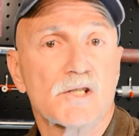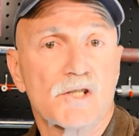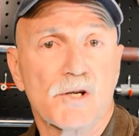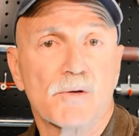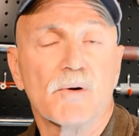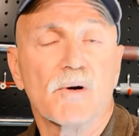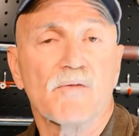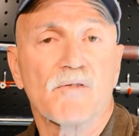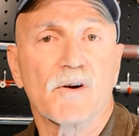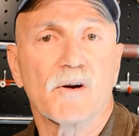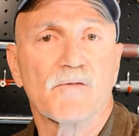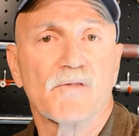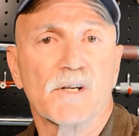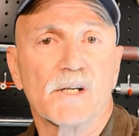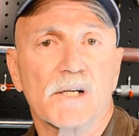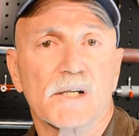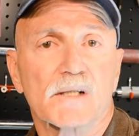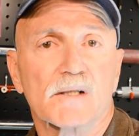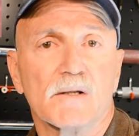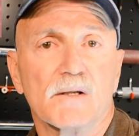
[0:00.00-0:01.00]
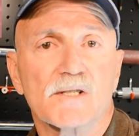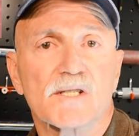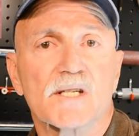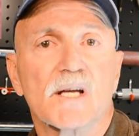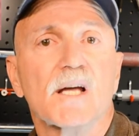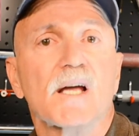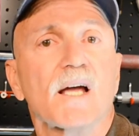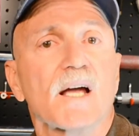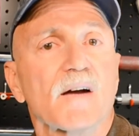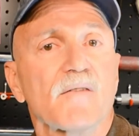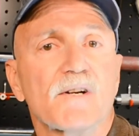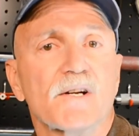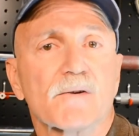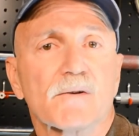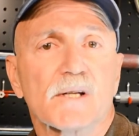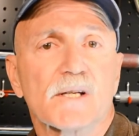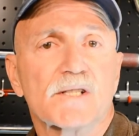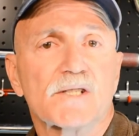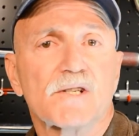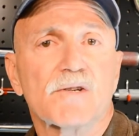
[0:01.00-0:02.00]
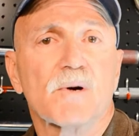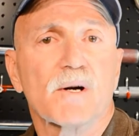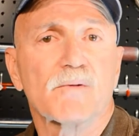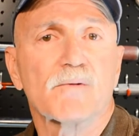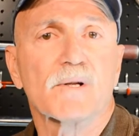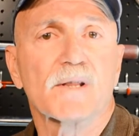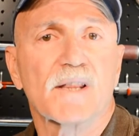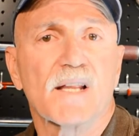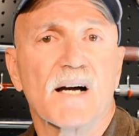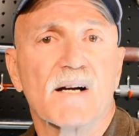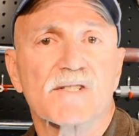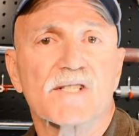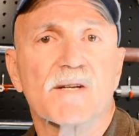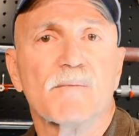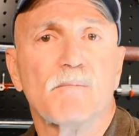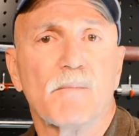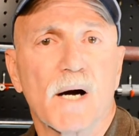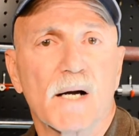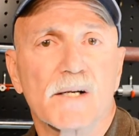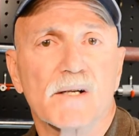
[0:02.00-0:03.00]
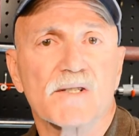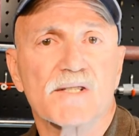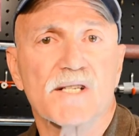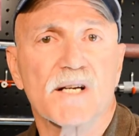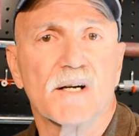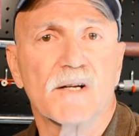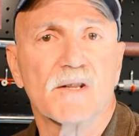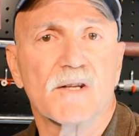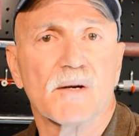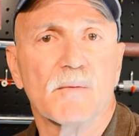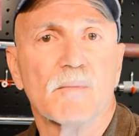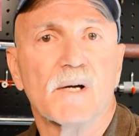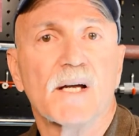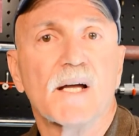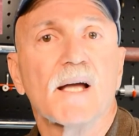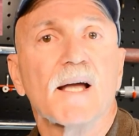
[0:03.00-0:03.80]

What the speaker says: 2 of our vehicles have nearly 200,000 miles on them,